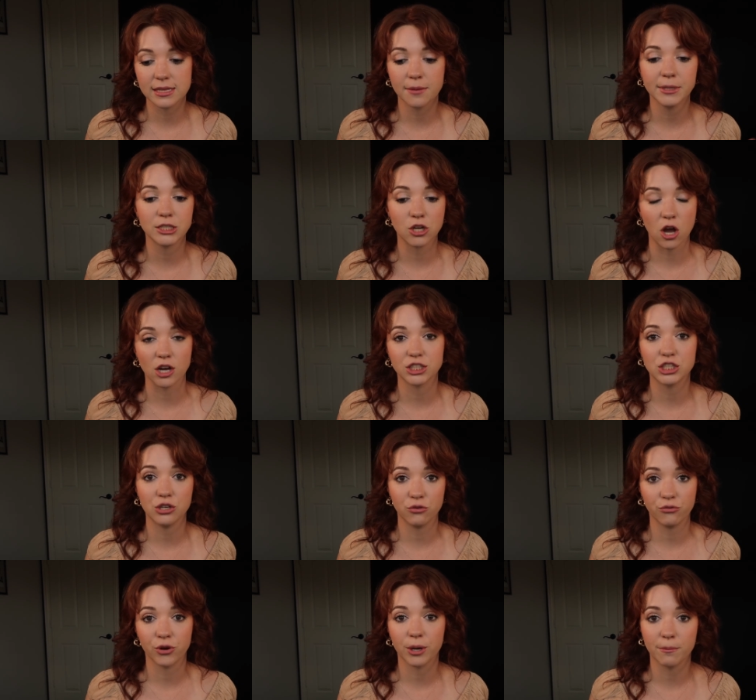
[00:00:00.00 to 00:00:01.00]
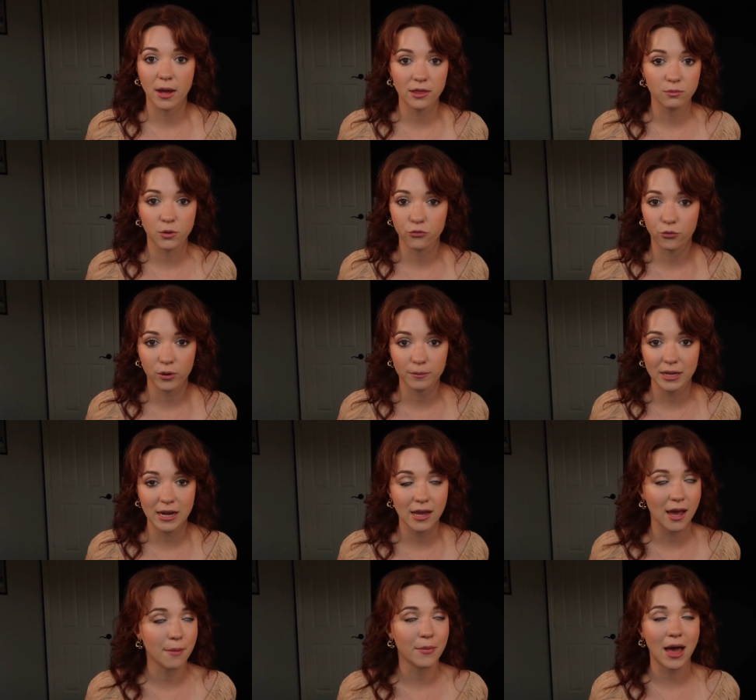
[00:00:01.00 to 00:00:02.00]
let me talk to you for a month before
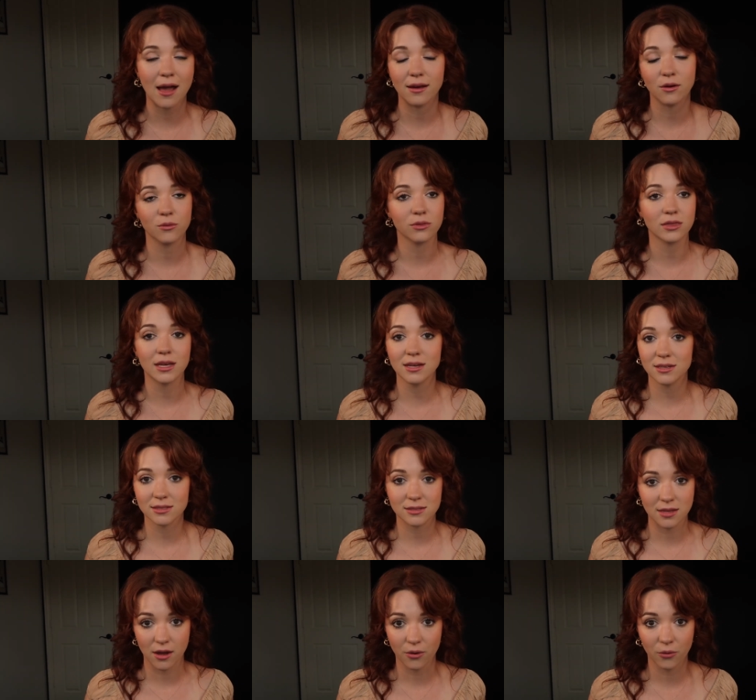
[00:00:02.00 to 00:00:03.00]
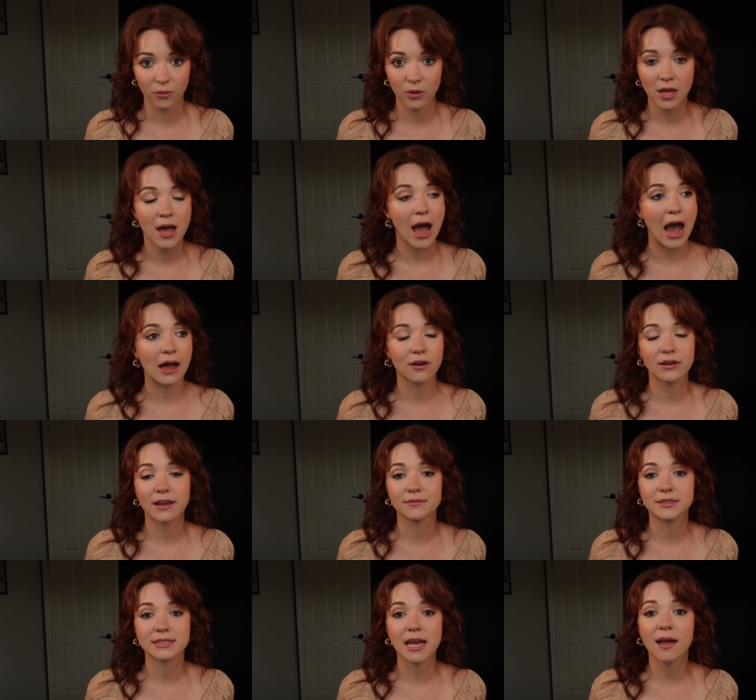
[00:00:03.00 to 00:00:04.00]
meeting up. I don't think so. I don't
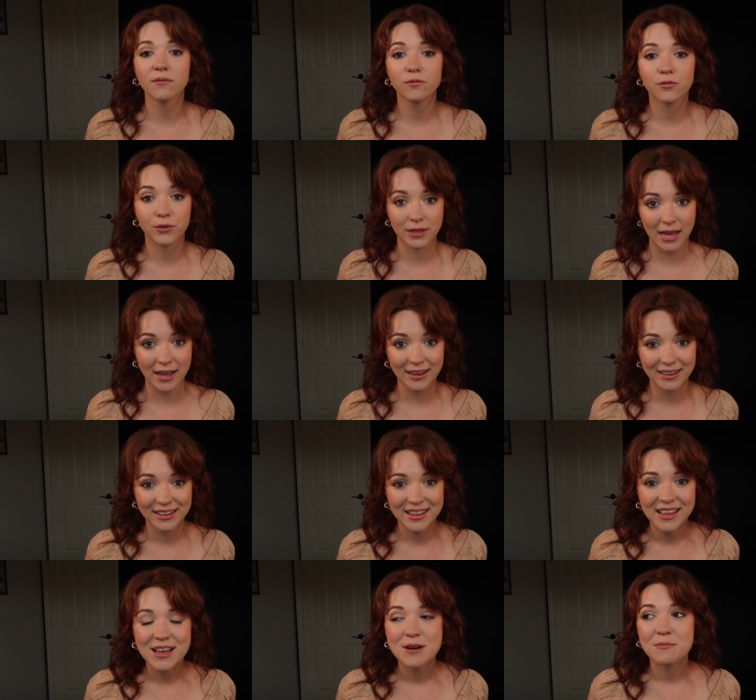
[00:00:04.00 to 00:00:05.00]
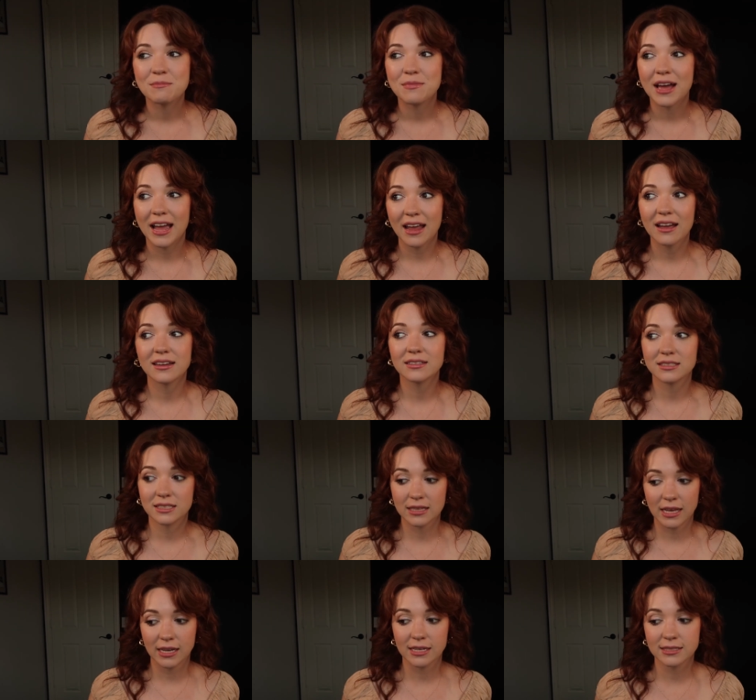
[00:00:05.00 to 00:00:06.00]
have time for that. And
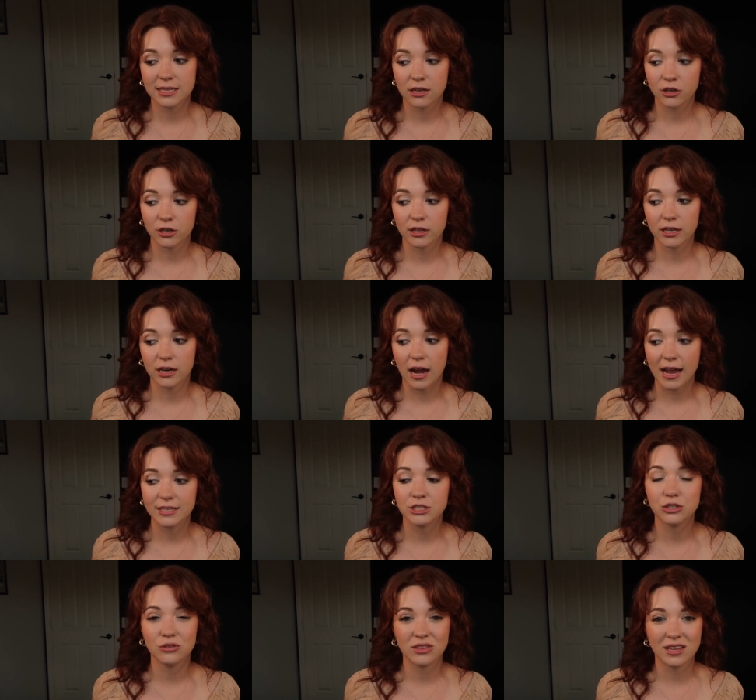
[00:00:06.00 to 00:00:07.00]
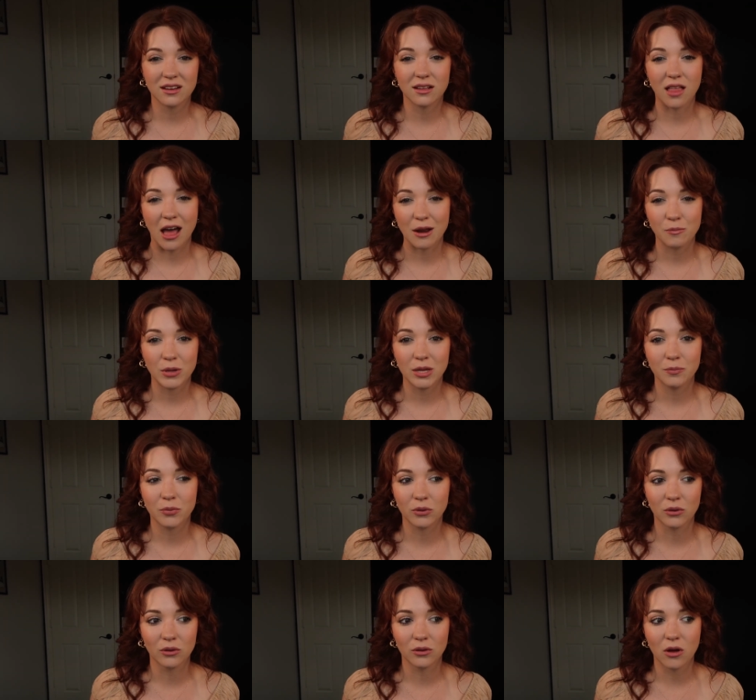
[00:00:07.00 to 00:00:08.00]
like I said earlier, I do think a lot of
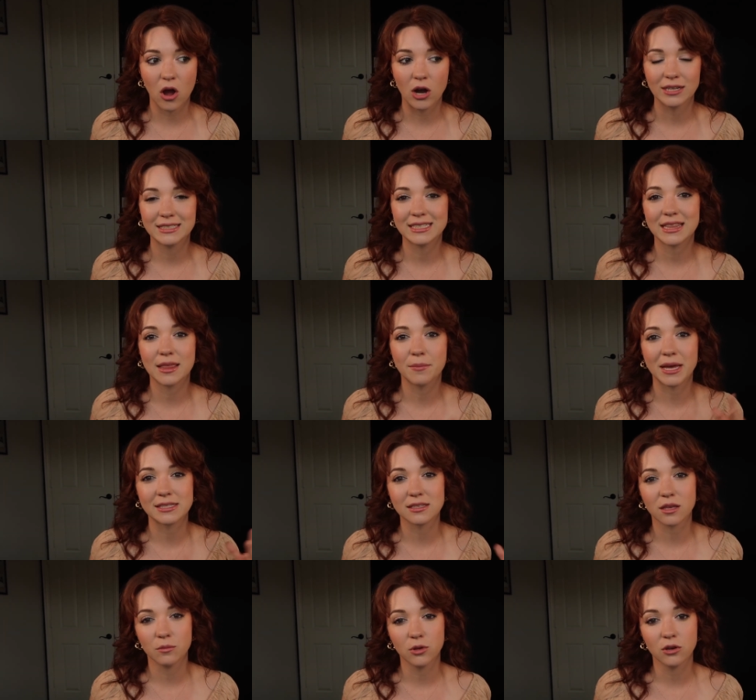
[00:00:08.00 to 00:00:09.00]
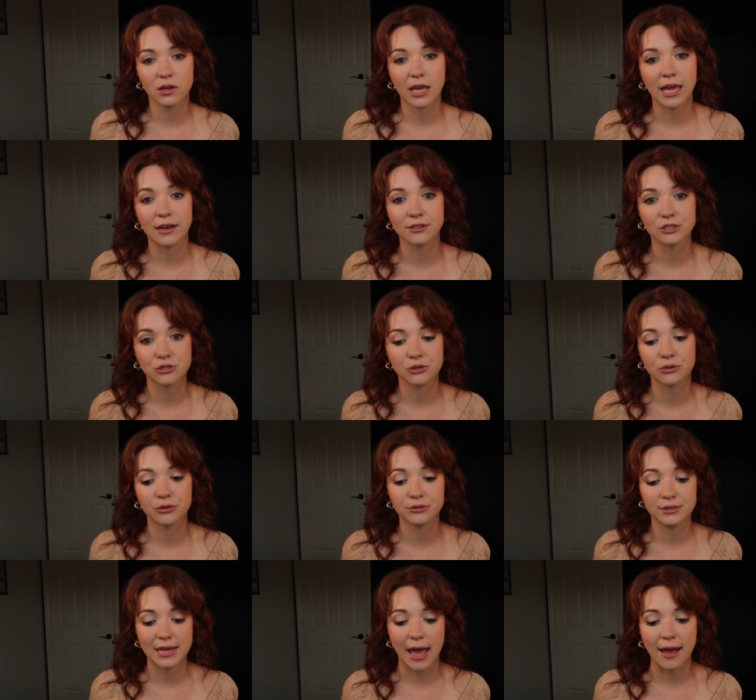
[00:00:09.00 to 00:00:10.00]
people aren't the best communicators
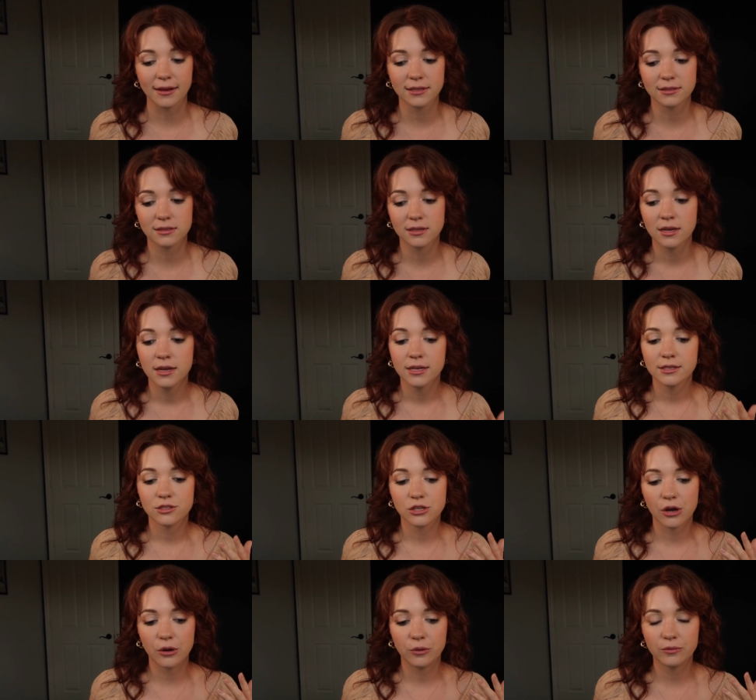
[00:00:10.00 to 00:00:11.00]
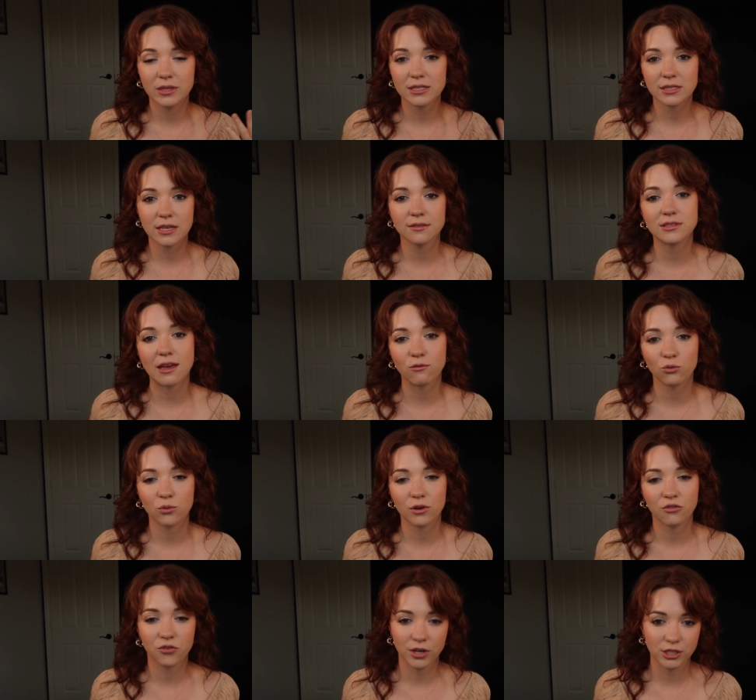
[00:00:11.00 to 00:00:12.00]
through text. So this gives
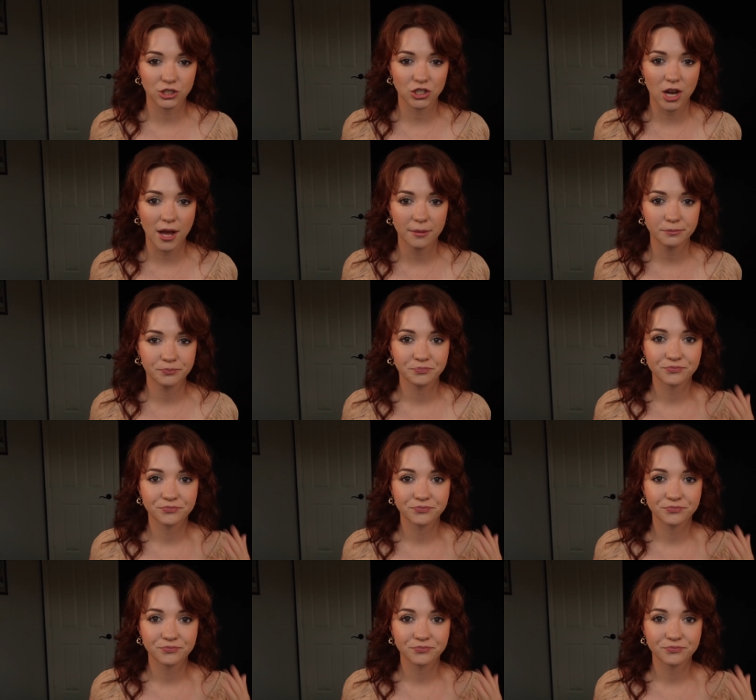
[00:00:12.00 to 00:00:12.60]
everyone a fair shot.